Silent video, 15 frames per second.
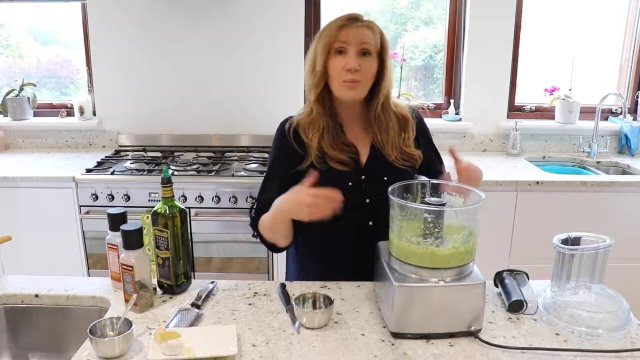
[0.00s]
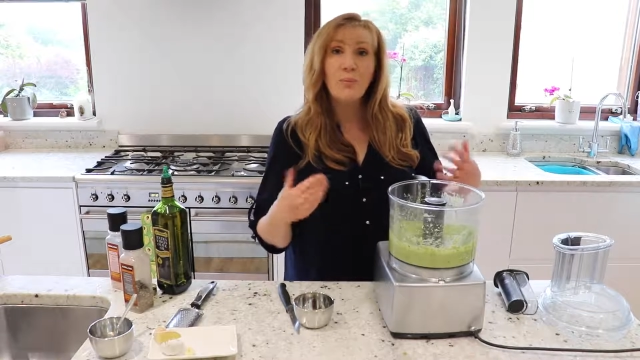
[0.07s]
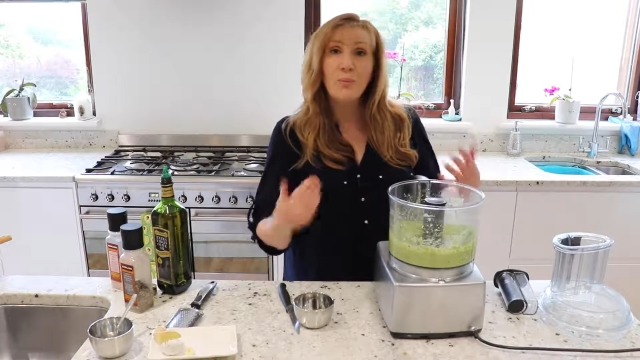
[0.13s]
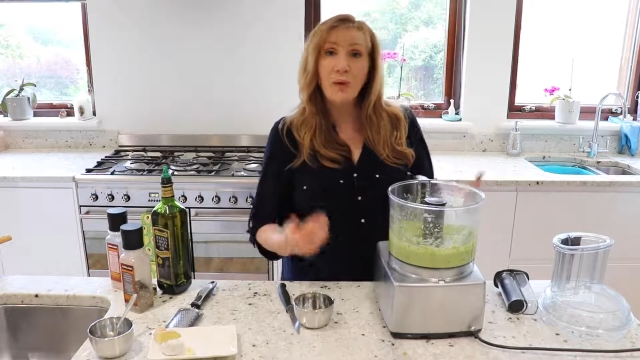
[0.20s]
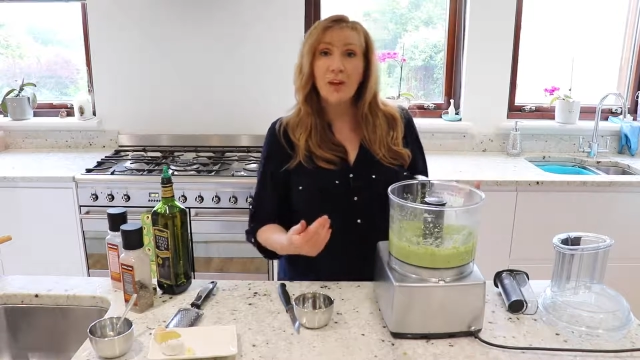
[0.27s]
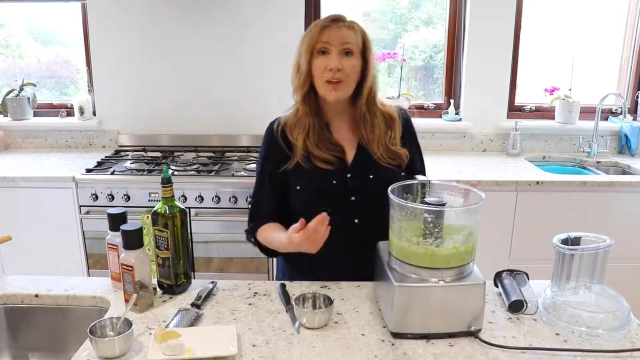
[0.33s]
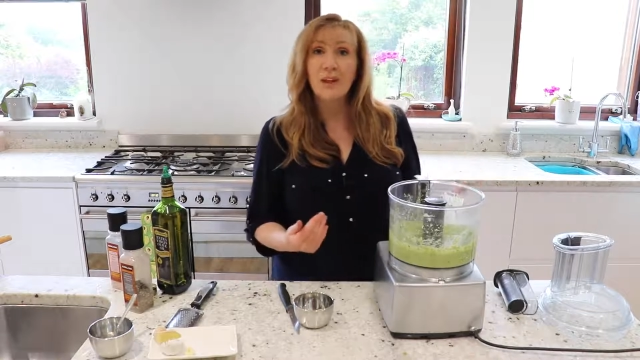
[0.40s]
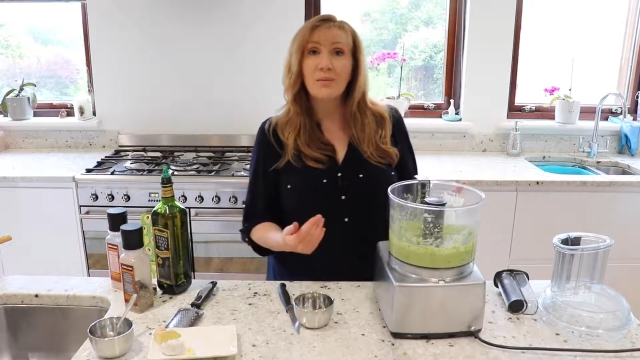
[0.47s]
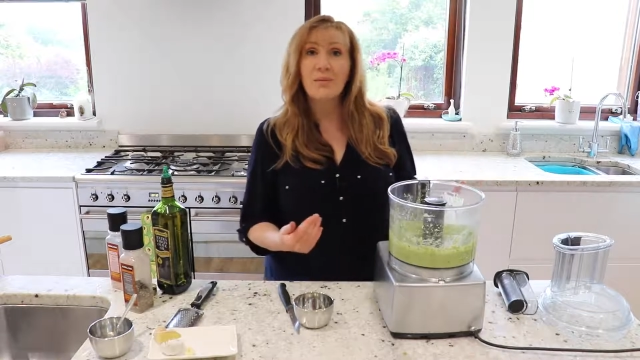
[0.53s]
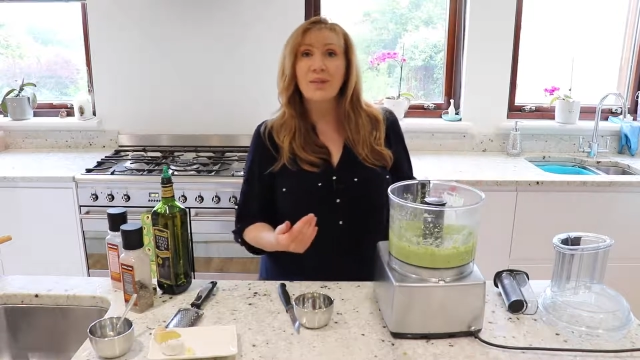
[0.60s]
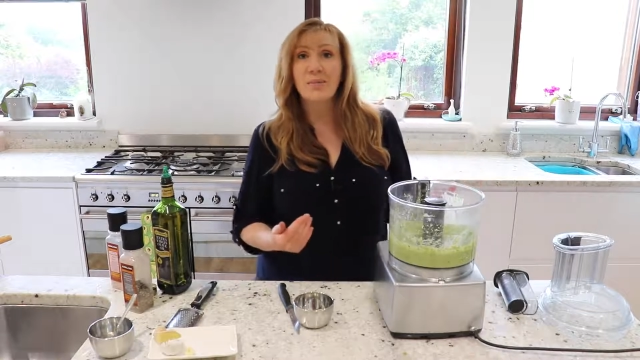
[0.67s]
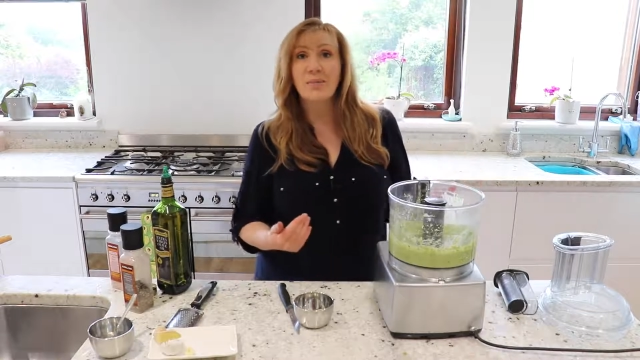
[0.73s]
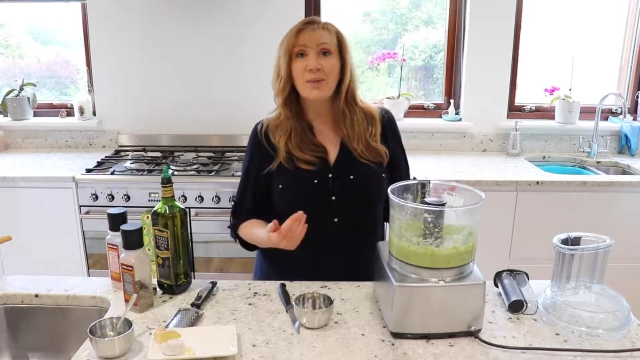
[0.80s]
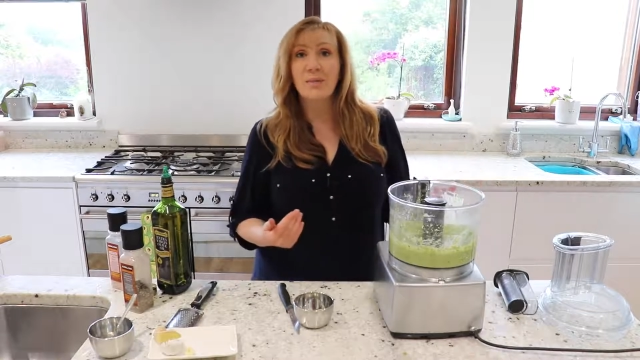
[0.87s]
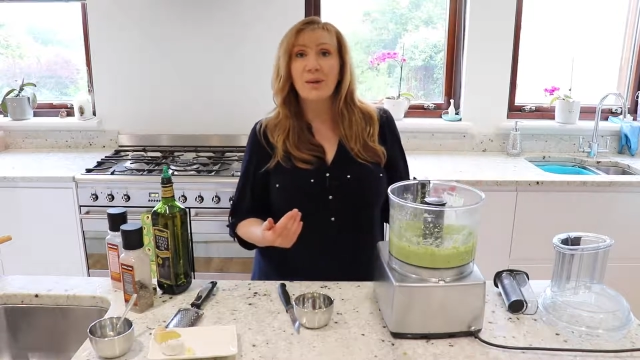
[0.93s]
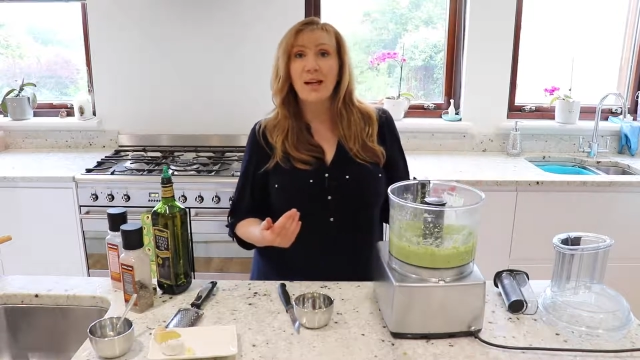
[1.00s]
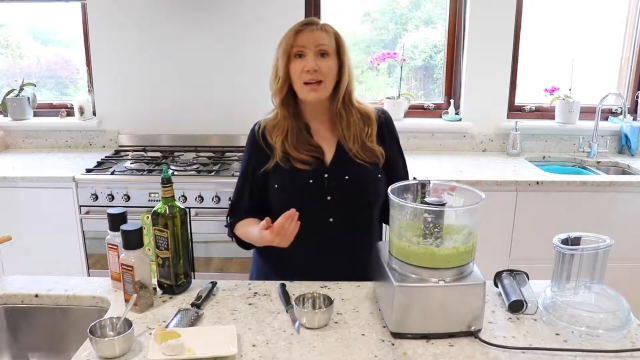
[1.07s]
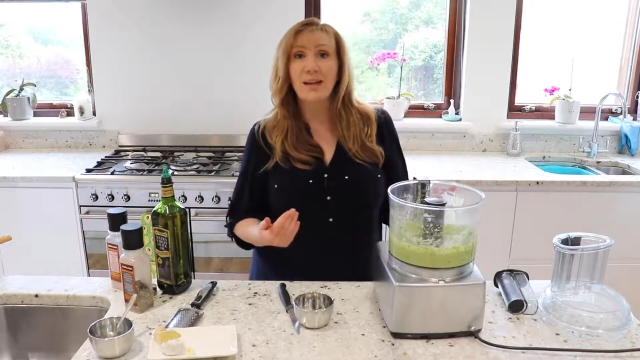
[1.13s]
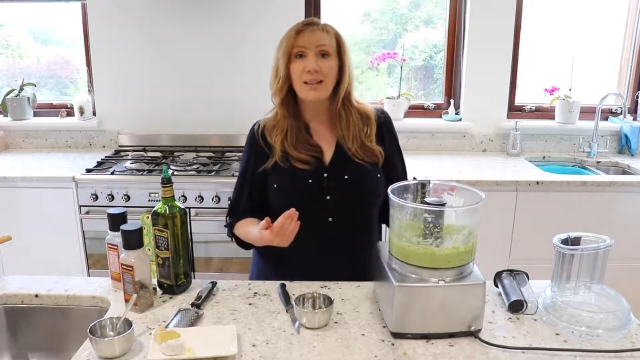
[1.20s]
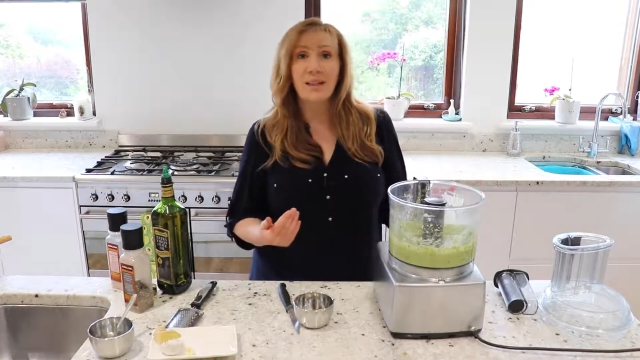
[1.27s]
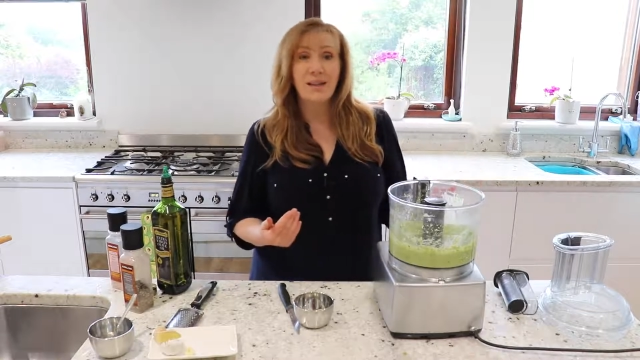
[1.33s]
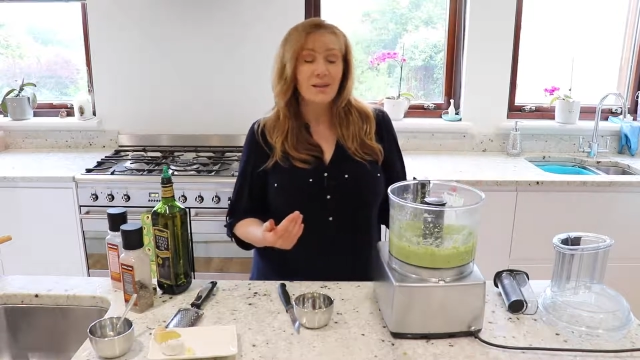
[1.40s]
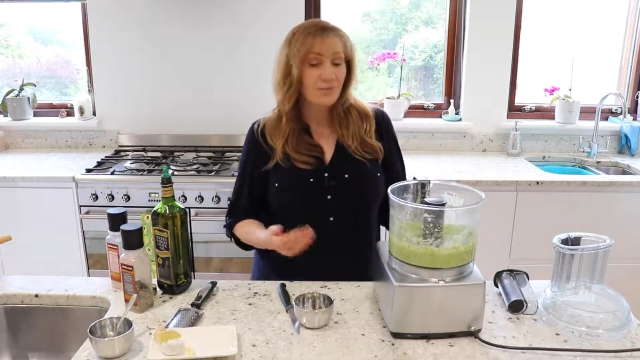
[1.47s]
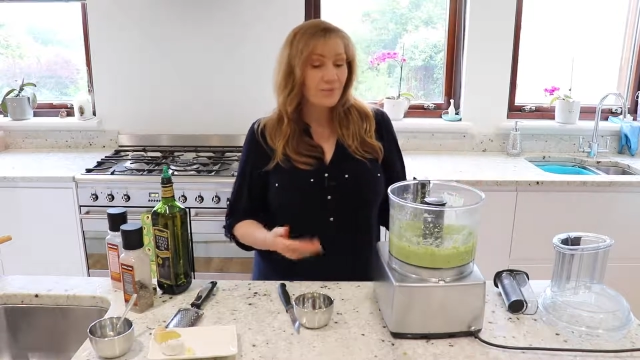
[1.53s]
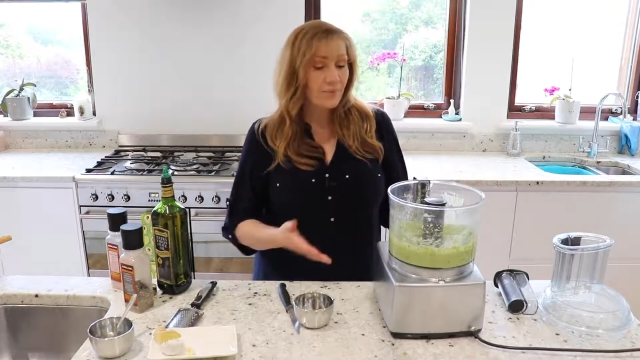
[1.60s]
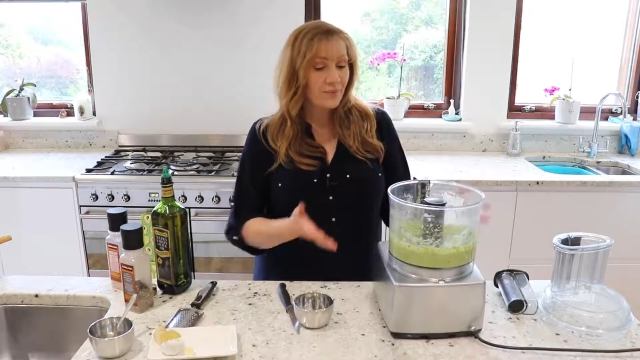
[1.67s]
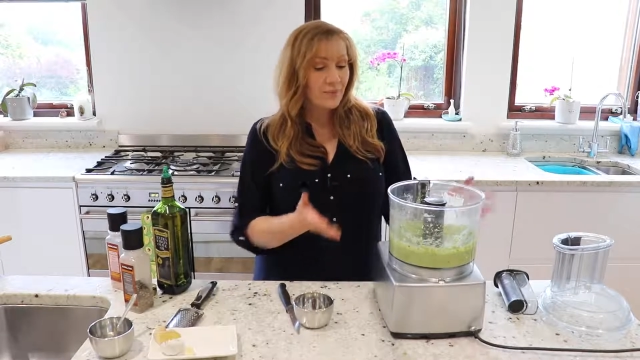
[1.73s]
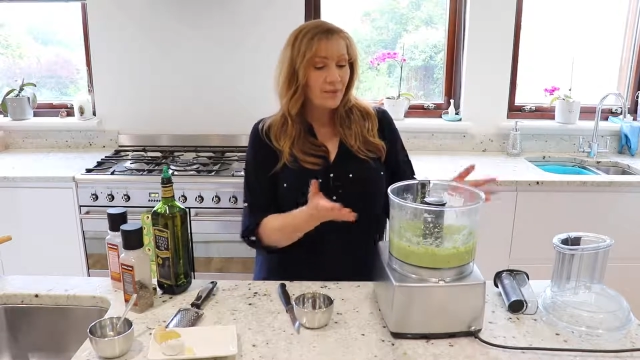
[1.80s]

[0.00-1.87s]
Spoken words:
to boil up some spaghetti.